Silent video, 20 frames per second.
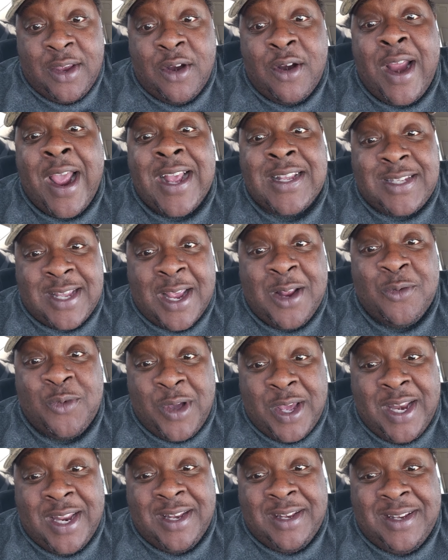it. Your ass ain't
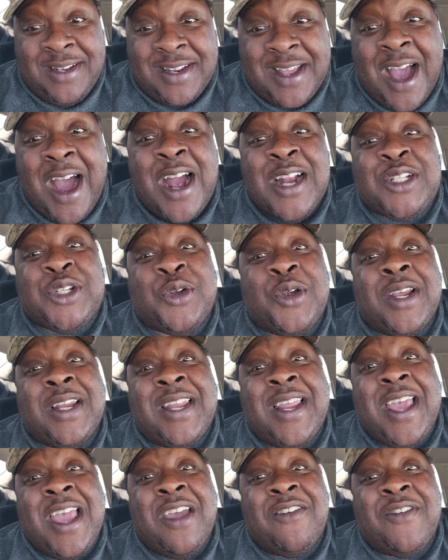winning. Country
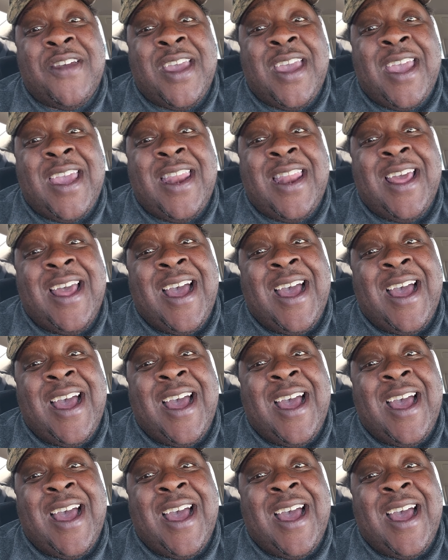living.